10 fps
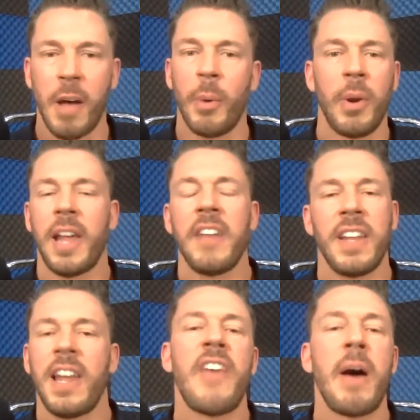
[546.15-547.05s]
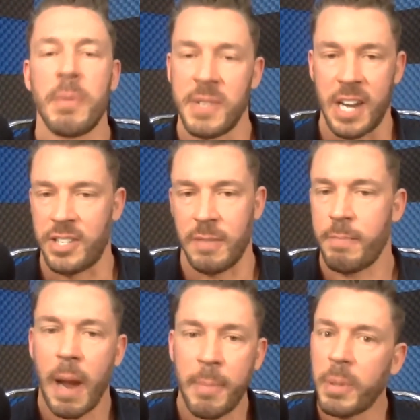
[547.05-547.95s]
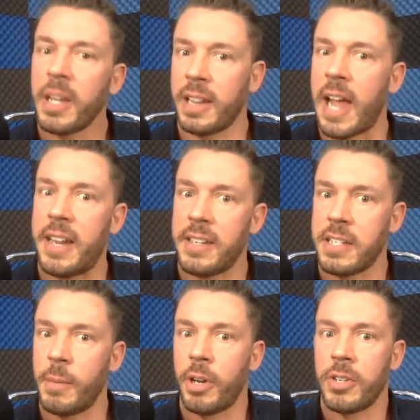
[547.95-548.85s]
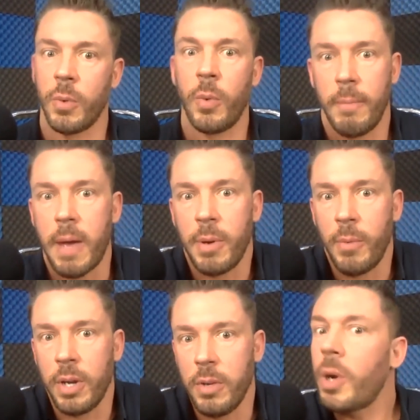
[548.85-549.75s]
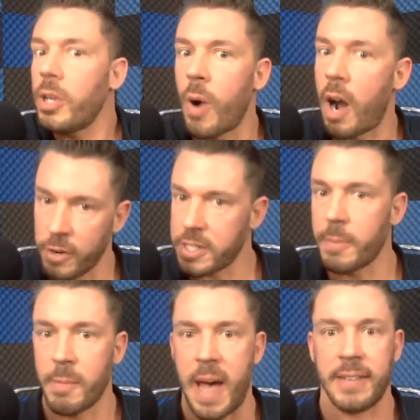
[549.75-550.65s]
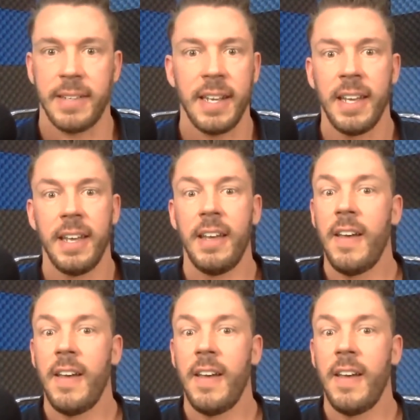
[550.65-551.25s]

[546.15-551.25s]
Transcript: development, life, life optimization, probably a lot similar to what maybe what, what you offer in some capacity.